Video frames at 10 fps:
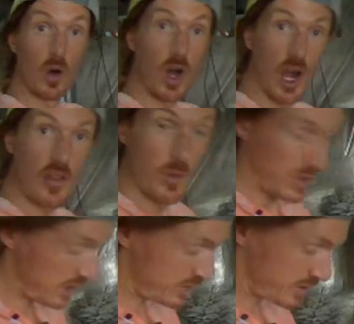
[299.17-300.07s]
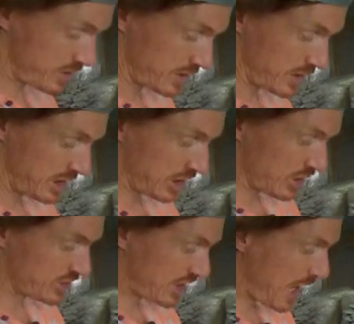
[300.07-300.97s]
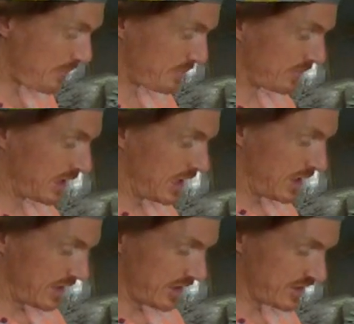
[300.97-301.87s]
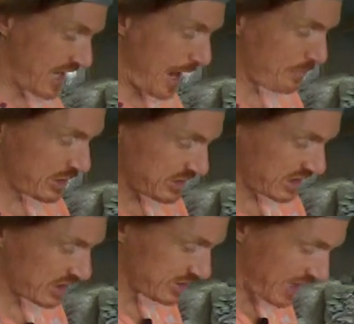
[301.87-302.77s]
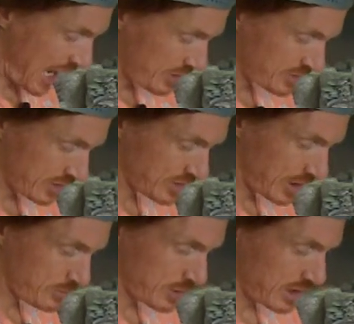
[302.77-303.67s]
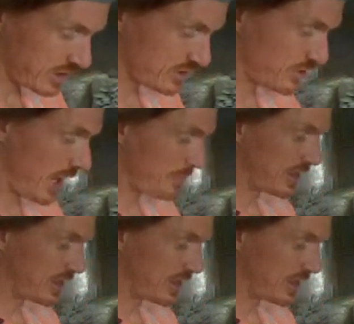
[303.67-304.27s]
other ones gills up, then the top ones gill down so the substrate doesn't drop